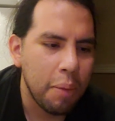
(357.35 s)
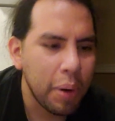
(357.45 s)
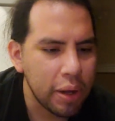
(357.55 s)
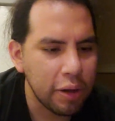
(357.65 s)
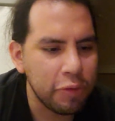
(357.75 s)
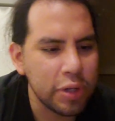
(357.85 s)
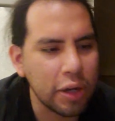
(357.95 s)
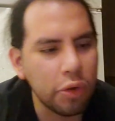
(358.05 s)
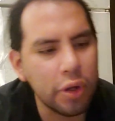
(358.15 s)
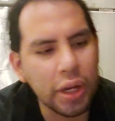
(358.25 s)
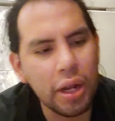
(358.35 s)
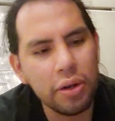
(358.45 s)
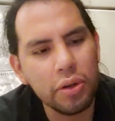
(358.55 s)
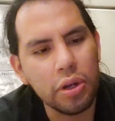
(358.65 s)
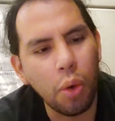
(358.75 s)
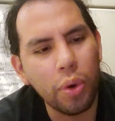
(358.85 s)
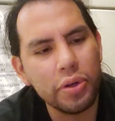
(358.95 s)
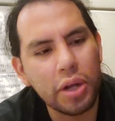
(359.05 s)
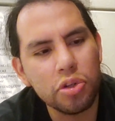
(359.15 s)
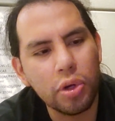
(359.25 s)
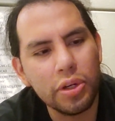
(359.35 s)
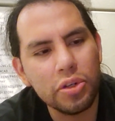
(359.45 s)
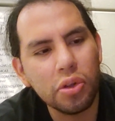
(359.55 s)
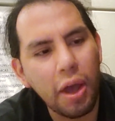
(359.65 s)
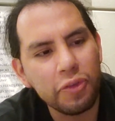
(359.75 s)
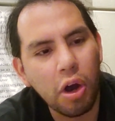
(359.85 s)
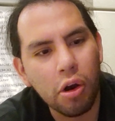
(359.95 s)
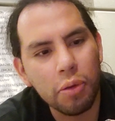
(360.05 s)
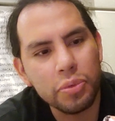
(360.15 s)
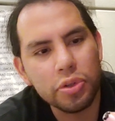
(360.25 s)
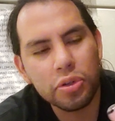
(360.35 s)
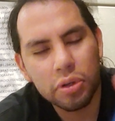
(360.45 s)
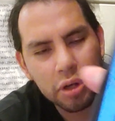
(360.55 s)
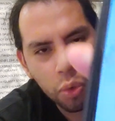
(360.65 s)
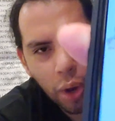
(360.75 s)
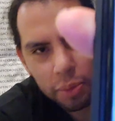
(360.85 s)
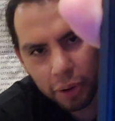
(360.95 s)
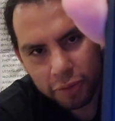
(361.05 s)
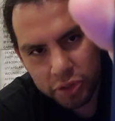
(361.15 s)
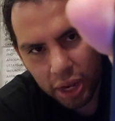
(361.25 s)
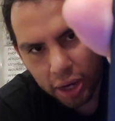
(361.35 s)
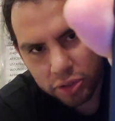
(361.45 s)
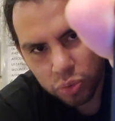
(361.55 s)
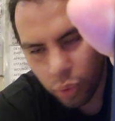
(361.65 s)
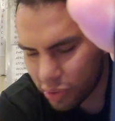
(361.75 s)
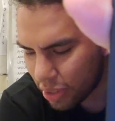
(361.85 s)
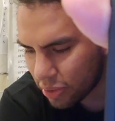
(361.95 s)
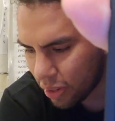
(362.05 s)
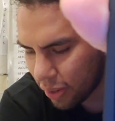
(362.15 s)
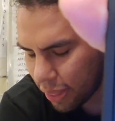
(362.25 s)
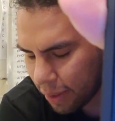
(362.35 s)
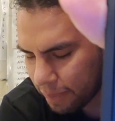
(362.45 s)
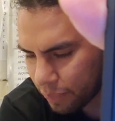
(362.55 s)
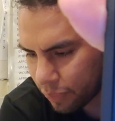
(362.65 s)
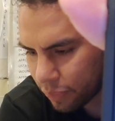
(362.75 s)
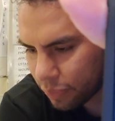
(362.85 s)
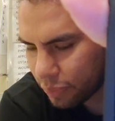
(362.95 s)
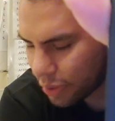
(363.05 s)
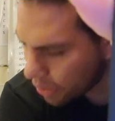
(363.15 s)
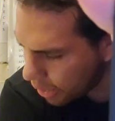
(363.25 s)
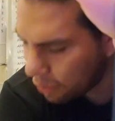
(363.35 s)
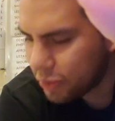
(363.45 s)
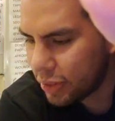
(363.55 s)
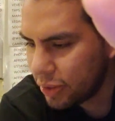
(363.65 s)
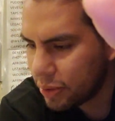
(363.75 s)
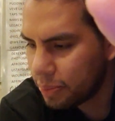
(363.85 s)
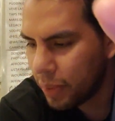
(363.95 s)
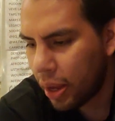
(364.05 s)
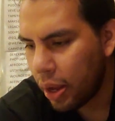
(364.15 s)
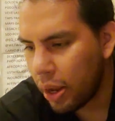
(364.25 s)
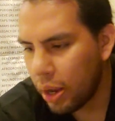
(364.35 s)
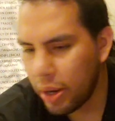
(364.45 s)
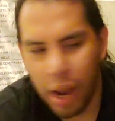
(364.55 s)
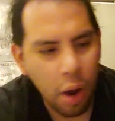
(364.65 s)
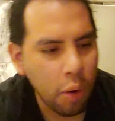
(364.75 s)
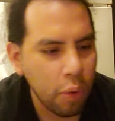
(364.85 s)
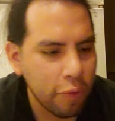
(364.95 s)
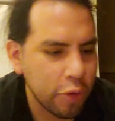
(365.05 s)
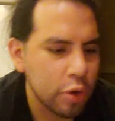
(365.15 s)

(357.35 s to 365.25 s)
But if you take a look at, you know, one of Doctor Strange's left arms, you know, right above stocks, what does that say? It says NFTs. Now, for